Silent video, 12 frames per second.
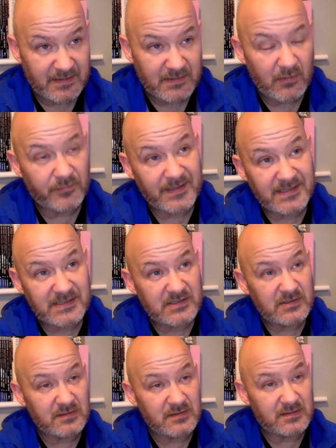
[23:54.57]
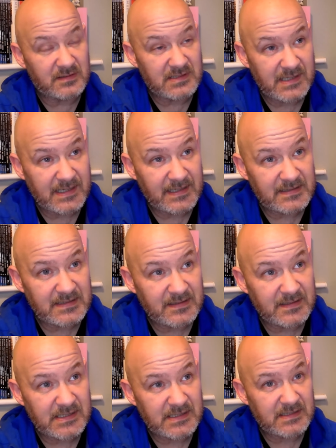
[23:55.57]
All this talk has sneaked in
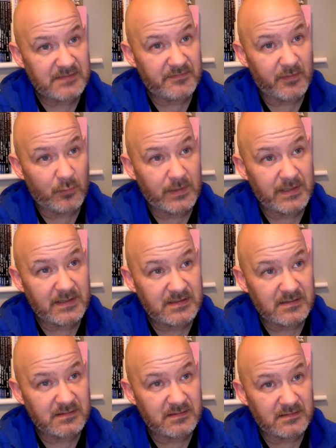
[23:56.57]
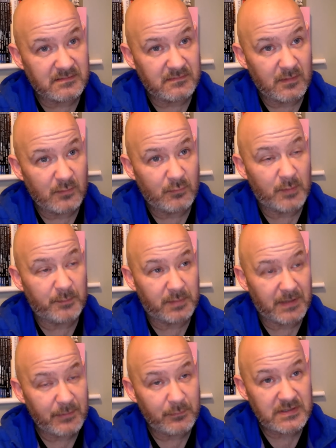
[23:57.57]
this last few weeks as, oh, we're
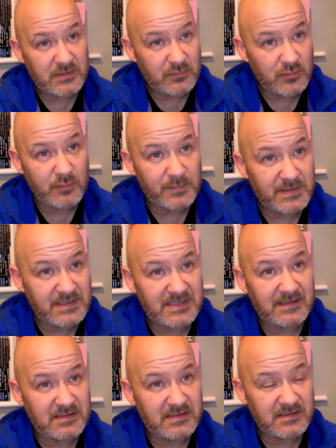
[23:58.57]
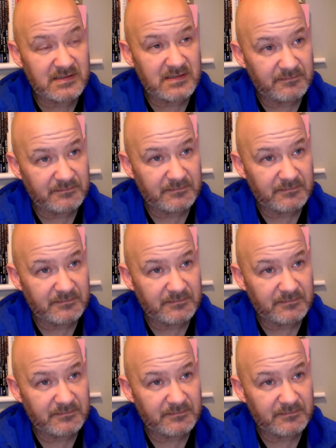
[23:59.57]
playing with two number sixes.